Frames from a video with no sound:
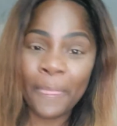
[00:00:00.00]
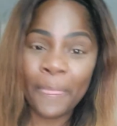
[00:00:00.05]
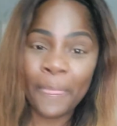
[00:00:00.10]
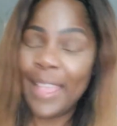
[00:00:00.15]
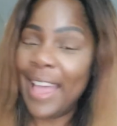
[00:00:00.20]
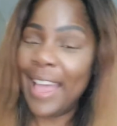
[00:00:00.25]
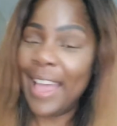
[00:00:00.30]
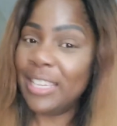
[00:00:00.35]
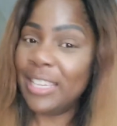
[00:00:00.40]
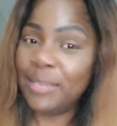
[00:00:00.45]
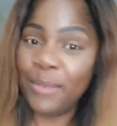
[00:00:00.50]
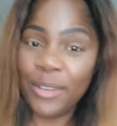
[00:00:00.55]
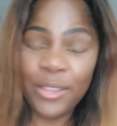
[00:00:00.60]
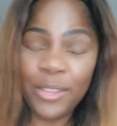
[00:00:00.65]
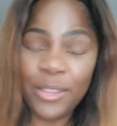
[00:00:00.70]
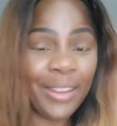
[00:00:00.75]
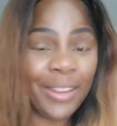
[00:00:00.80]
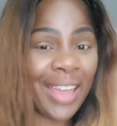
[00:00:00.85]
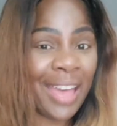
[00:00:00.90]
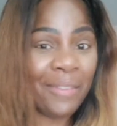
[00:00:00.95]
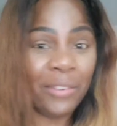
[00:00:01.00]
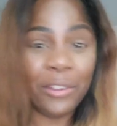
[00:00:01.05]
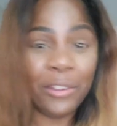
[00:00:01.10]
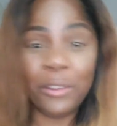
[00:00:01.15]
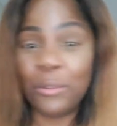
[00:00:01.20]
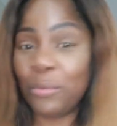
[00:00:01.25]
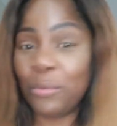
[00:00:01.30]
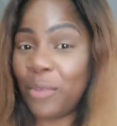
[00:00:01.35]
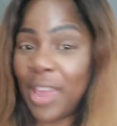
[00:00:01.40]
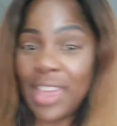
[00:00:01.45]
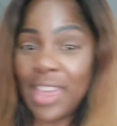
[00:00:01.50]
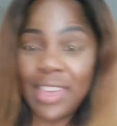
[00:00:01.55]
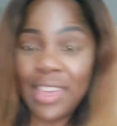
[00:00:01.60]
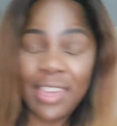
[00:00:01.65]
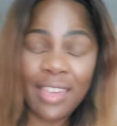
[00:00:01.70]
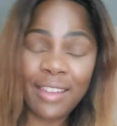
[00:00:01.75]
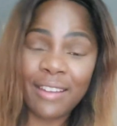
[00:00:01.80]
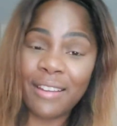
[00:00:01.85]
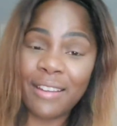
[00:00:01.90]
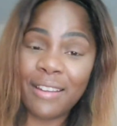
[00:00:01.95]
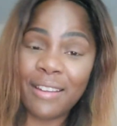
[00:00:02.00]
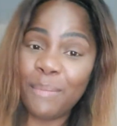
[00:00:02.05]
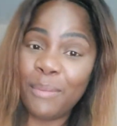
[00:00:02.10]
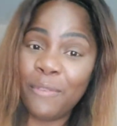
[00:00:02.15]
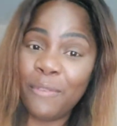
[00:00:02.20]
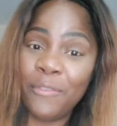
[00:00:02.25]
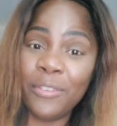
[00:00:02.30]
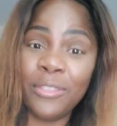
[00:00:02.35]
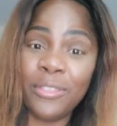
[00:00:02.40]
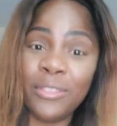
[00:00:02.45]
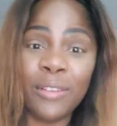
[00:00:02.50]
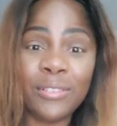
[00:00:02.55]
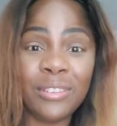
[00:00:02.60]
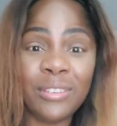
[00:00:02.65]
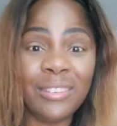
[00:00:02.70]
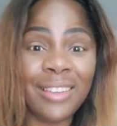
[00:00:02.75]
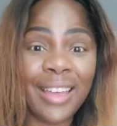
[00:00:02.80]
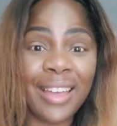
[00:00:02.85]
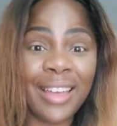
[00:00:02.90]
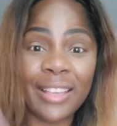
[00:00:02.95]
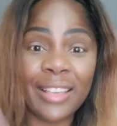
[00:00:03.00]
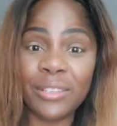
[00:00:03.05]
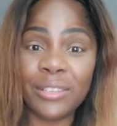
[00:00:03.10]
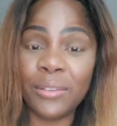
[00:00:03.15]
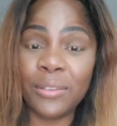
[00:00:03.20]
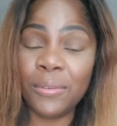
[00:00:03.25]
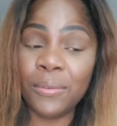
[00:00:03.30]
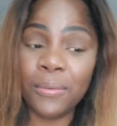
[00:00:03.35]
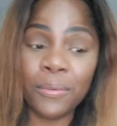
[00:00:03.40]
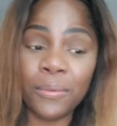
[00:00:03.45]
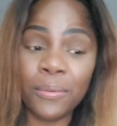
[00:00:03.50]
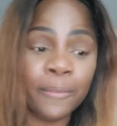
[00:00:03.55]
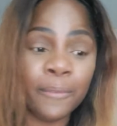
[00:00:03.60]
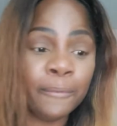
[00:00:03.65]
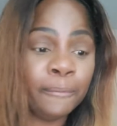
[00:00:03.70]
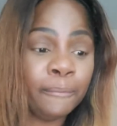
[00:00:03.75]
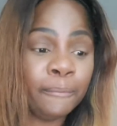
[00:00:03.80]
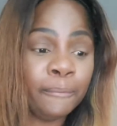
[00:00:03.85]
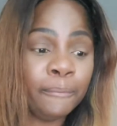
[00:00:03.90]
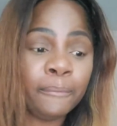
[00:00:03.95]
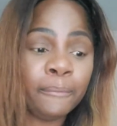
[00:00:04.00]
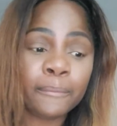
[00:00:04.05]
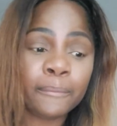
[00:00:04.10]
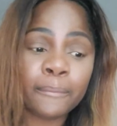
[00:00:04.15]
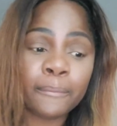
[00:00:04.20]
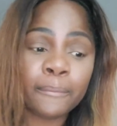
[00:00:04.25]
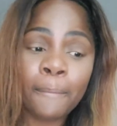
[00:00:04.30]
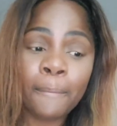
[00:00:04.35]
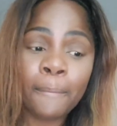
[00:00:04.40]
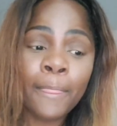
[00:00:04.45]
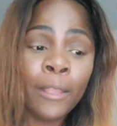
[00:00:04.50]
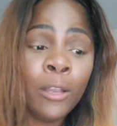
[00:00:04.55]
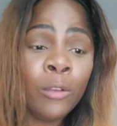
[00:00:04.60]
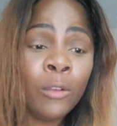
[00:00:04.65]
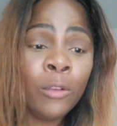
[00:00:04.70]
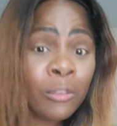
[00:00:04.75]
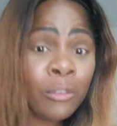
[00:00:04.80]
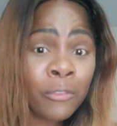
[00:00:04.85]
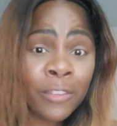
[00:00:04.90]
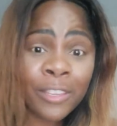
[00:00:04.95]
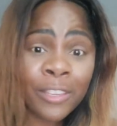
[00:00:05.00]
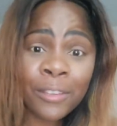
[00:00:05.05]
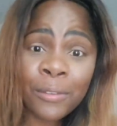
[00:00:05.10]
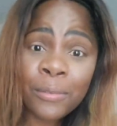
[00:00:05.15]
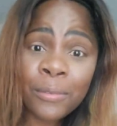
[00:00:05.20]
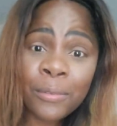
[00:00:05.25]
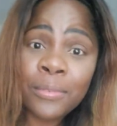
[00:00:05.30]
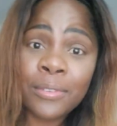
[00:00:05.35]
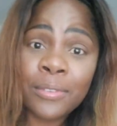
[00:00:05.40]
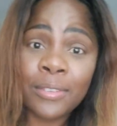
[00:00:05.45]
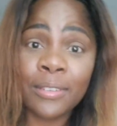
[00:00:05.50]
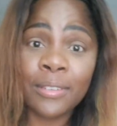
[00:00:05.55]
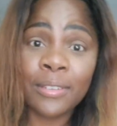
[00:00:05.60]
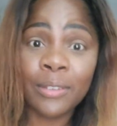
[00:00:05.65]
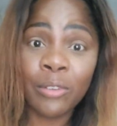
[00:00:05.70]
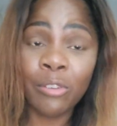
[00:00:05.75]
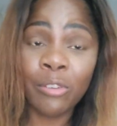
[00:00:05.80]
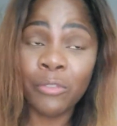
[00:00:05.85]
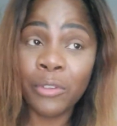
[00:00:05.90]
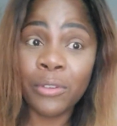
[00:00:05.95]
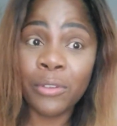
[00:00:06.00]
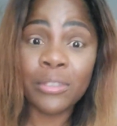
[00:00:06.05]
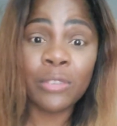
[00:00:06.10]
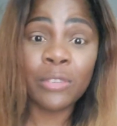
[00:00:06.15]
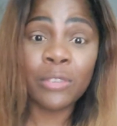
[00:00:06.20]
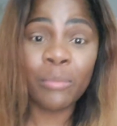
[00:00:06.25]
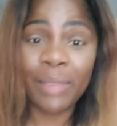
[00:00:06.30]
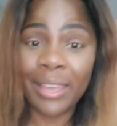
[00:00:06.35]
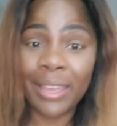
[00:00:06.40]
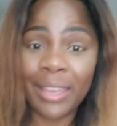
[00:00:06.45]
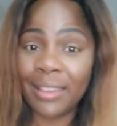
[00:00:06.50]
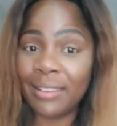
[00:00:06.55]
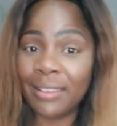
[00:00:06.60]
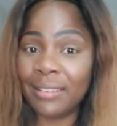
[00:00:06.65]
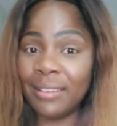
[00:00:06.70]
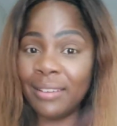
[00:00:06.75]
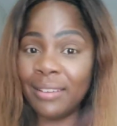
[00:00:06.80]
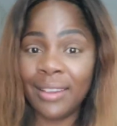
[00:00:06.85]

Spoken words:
I swear you're gonna have a great year. But for those of you guys who refuse to remain